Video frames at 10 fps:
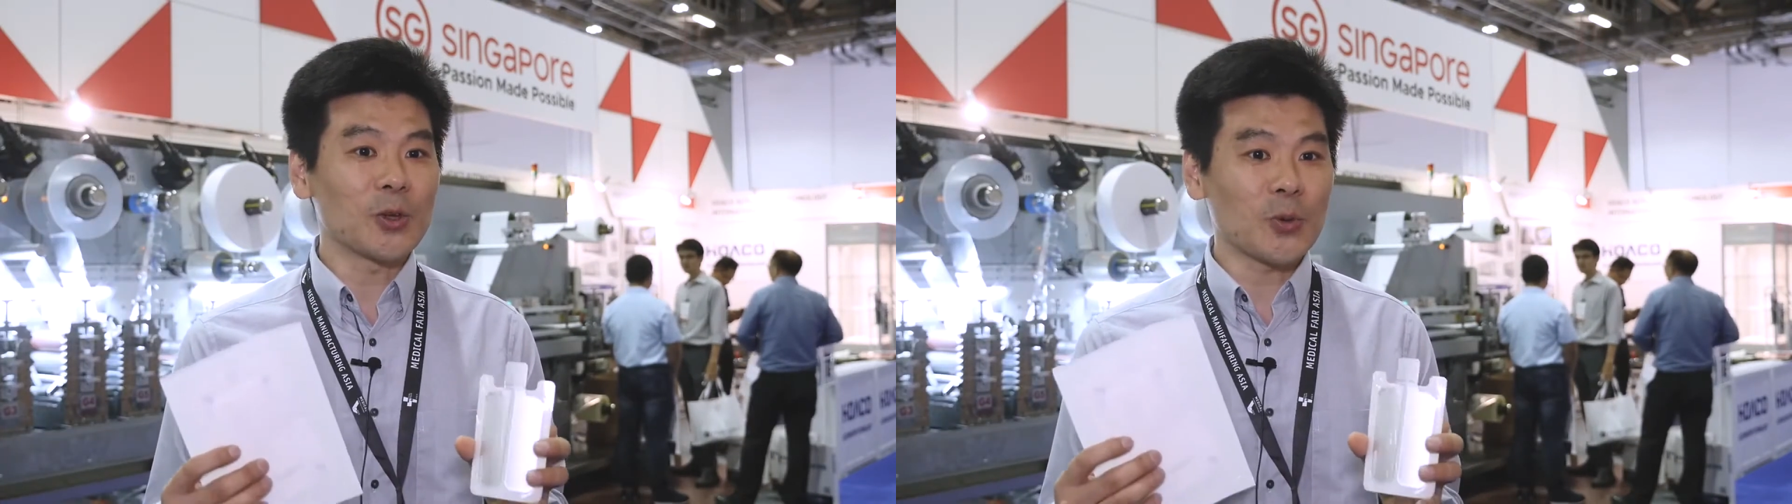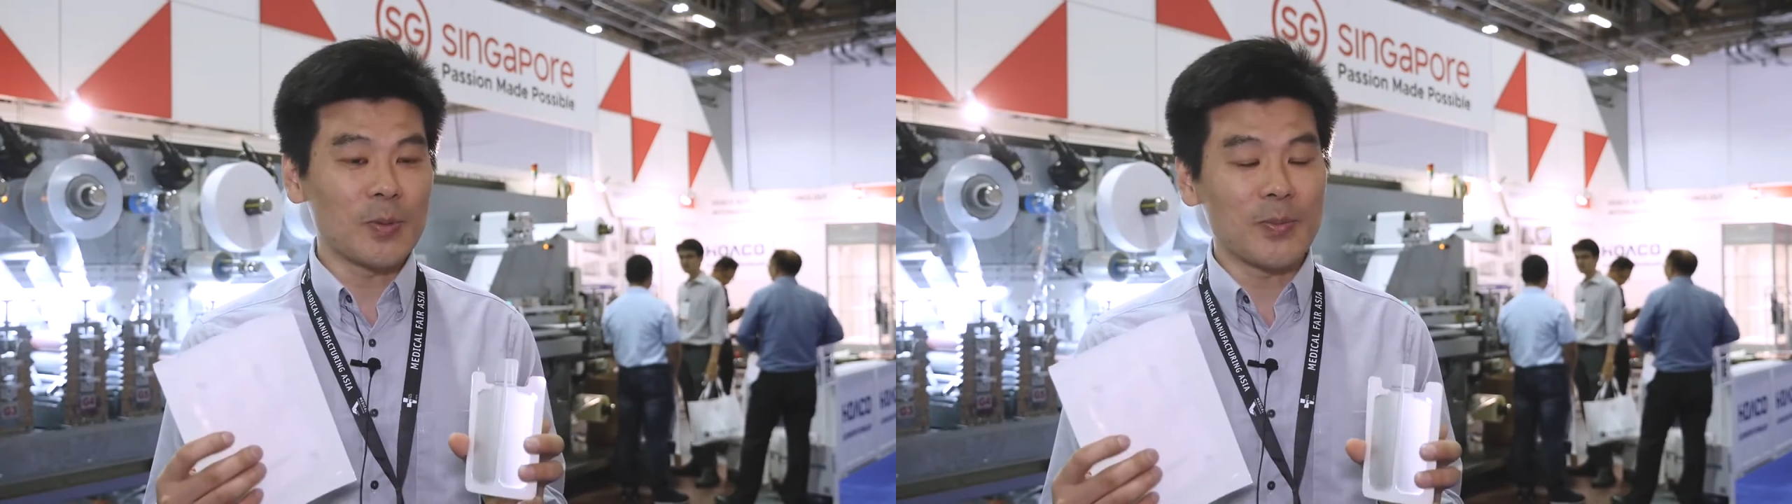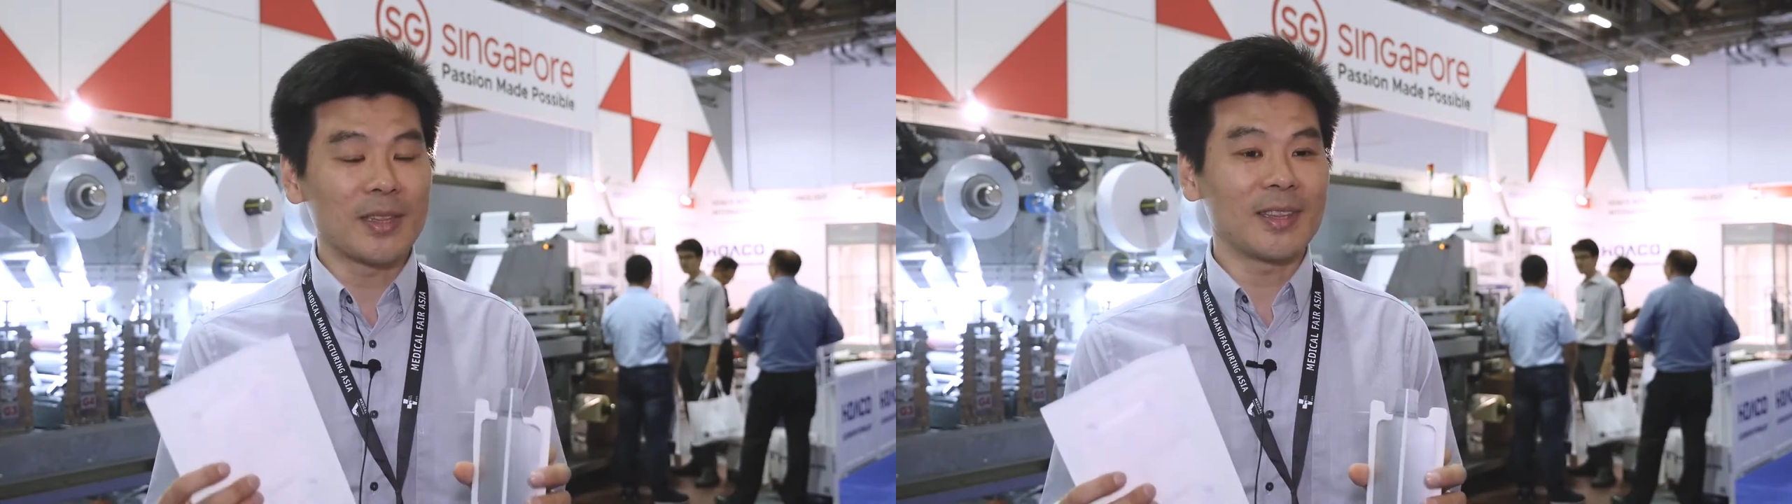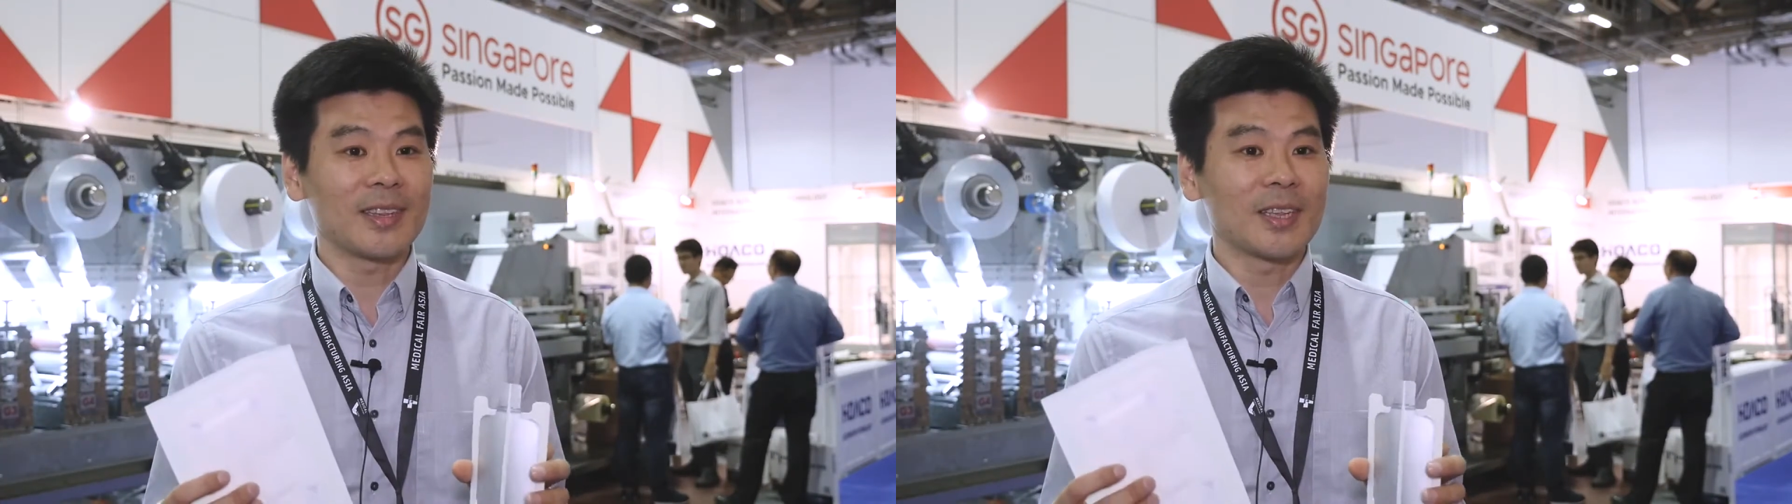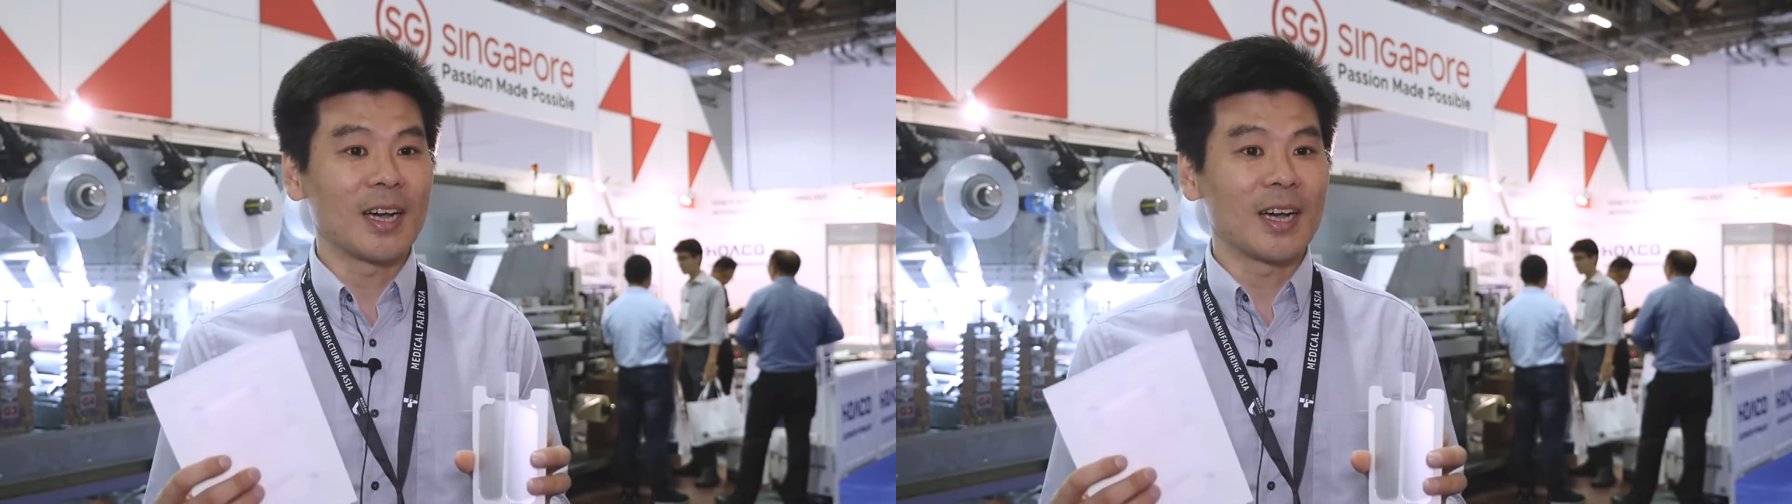equipment